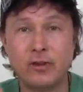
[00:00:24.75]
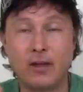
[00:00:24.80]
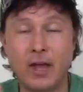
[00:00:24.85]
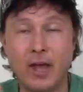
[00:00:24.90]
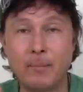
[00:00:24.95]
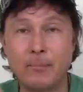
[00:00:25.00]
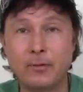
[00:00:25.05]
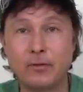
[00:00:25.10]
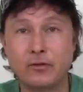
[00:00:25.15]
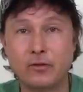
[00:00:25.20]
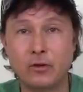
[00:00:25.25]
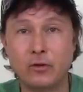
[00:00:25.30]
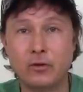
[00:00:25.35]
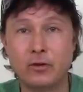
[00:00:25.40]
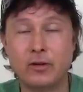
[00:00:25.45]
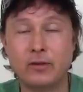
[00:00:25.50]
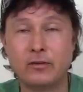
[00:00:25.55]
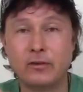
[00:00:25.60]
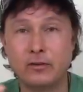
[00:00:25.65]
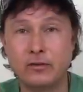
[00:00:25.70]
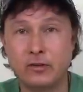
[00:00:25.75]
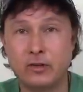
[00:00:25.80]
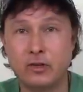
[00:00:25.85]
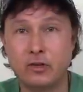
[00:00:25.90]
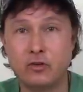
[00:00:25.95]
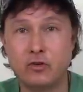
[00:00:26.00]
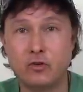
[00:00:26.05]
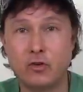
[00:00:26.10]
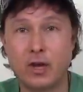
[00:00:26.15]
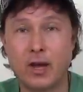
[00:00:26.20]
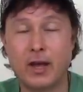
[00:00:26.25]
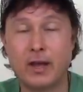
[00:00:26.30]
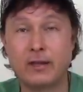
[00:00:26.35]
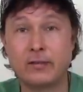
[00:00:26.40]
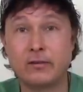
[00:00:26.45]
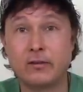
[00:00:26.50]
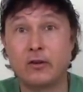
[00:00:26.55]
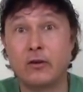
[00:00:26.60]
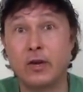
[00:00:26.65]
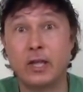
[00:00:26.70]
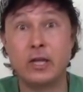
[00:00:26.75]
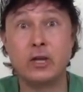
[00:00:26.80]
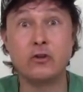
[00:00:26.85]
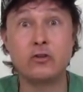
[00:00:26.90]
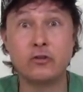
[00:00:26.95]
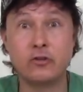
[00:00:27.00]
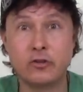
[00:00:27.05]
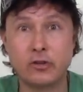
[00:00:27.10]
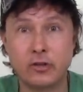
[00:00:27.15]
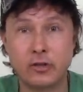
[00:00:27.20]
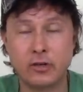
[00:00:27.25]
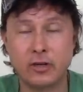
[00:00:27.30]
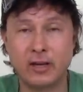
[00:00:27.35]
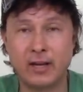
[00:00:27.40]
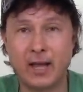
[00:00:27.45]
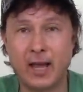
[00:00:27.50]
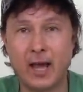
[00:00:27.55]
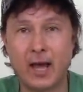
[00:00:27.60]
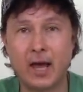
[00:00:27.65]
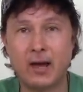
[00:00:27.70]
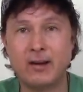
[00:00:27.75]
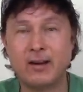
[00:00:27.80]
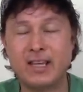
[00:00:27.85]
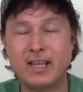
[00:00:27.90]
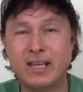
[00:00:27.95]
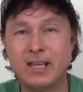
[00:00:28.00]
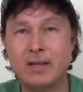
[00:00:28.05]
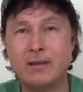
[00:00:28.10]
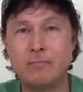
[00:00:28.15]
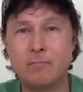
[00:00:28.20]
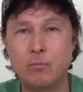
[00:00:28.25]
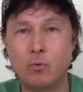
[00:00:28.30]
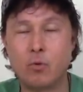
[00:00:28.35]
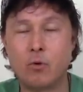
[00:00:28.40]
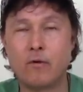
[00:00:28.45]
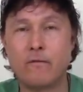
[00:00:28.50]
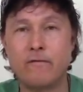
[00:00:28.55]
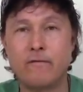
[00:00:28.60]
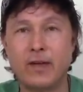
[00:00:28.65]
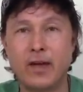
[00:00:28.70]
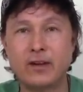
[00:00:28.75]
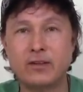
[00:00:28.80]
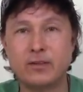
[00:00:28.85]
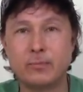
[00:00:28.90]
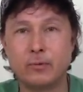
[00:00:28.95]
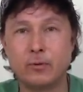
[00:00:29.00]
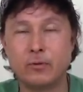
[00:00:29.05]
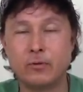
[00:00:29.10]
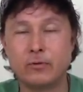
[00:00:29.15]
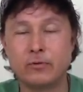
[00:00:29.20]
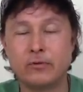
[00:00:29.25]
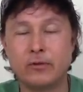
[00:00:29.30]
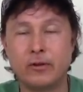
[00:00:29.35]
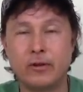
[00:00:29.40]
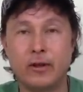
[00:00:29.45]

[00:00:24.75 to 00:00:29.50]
episode is to teach you guys that are interested in how to eat more vegetables